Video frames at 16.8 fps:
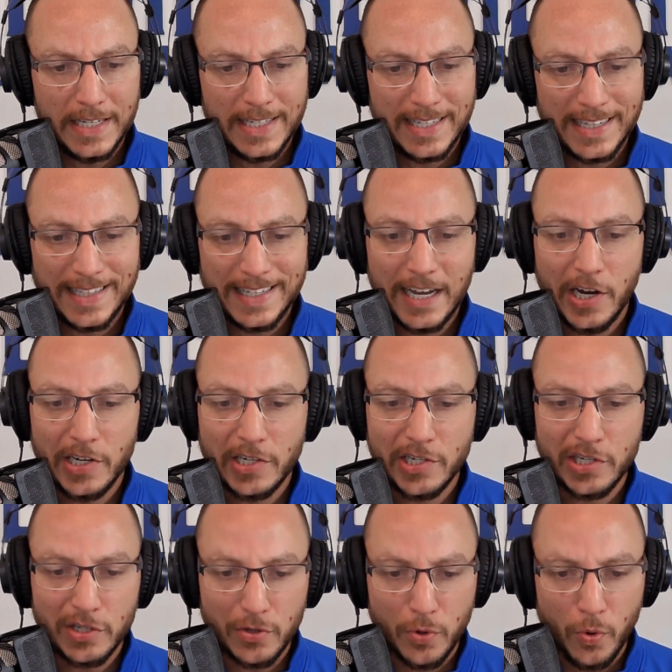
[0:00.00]
is that the
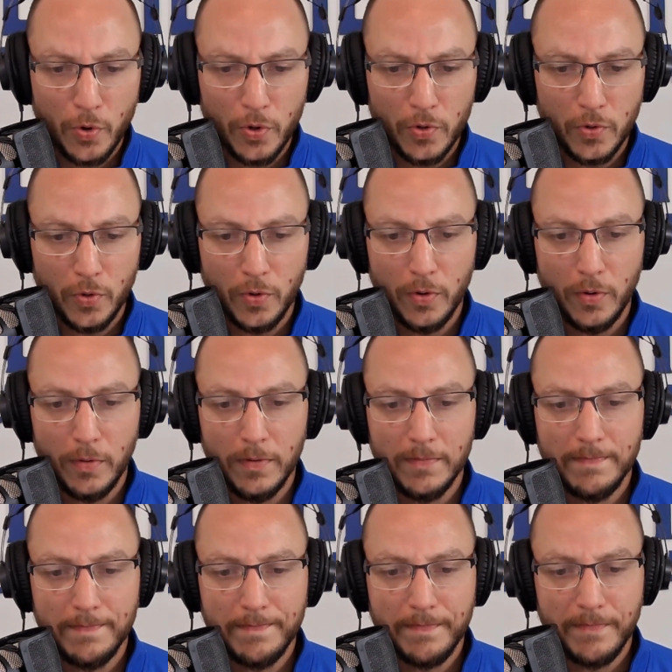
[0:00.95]
historical
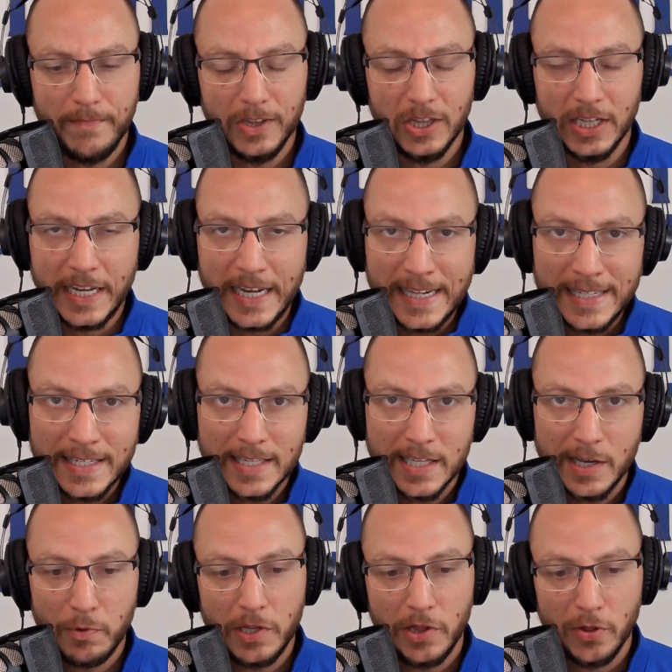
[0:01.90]
lens
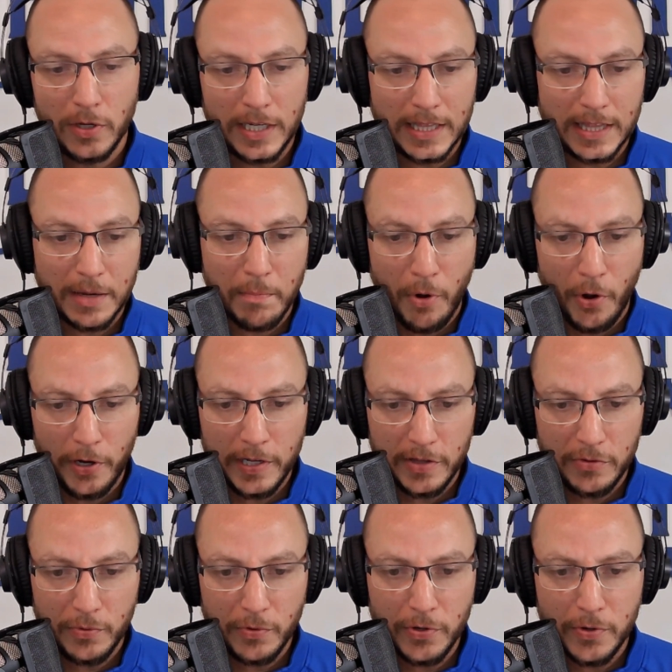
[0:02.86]
that we look at the
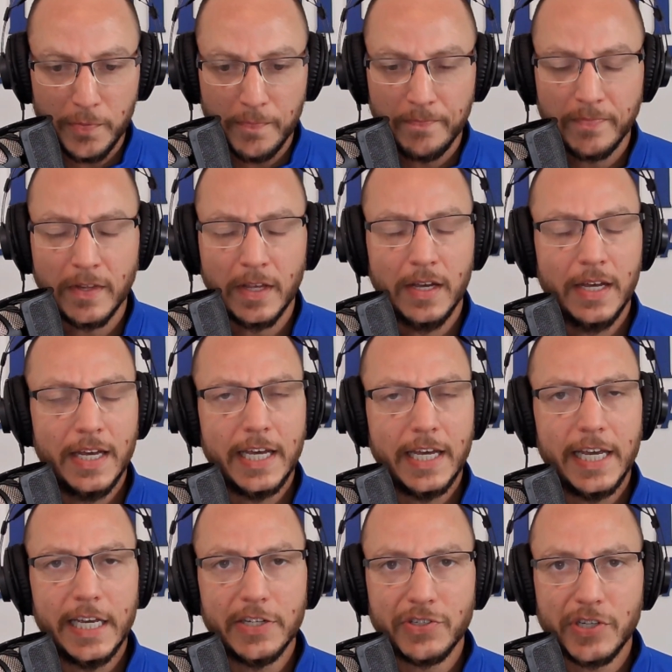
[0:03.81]
market through
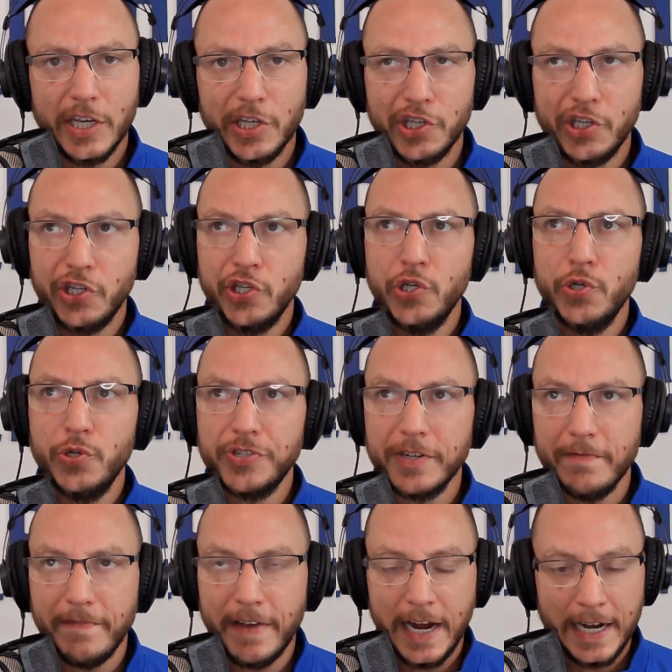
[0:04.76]
is a
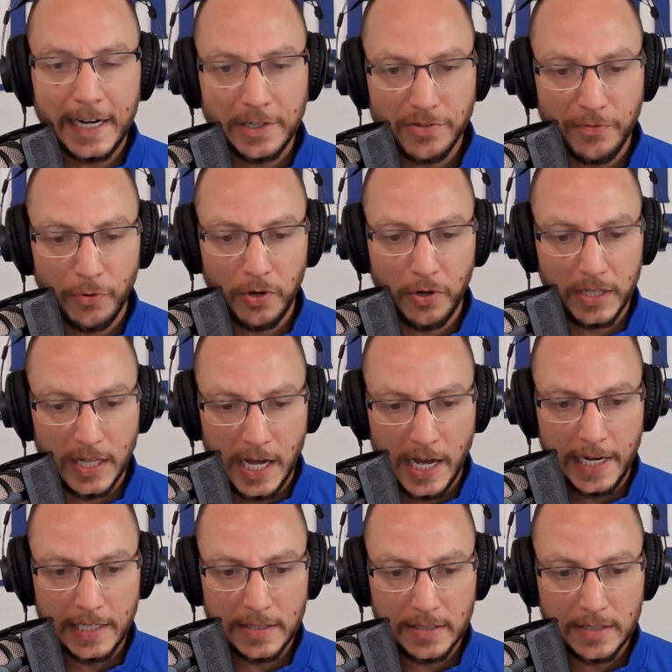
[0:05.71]
huge advantage for our
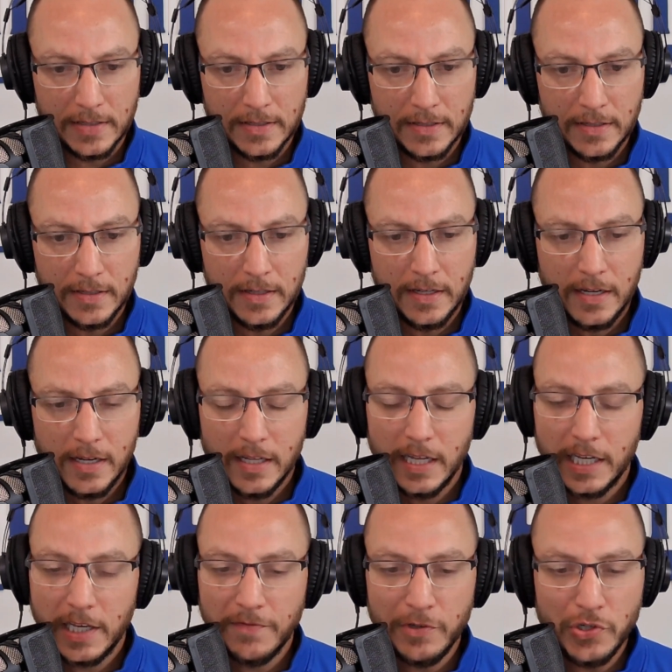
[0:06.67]
clients.
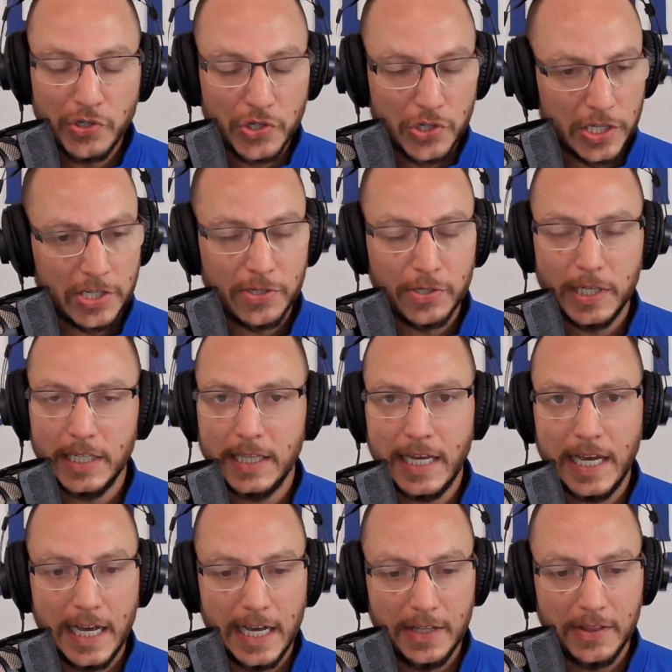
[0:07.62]
Like if you just look
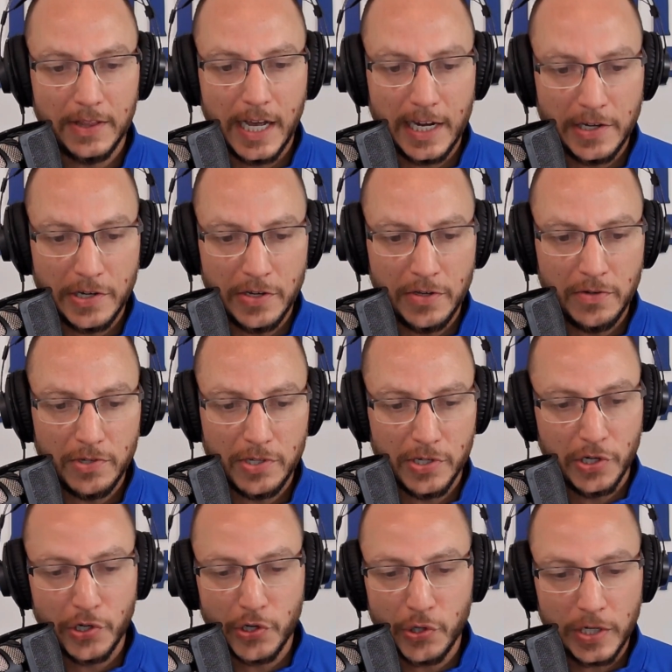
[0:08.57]
at the headline news,
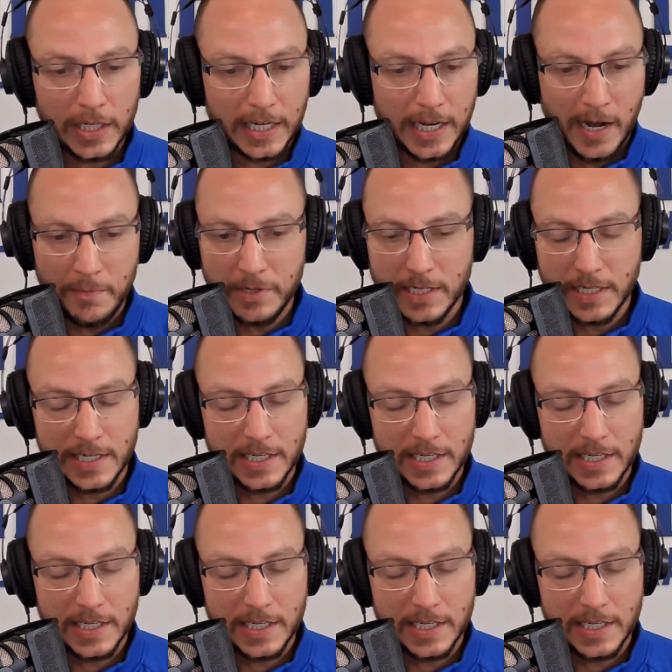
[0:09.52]
you're going to come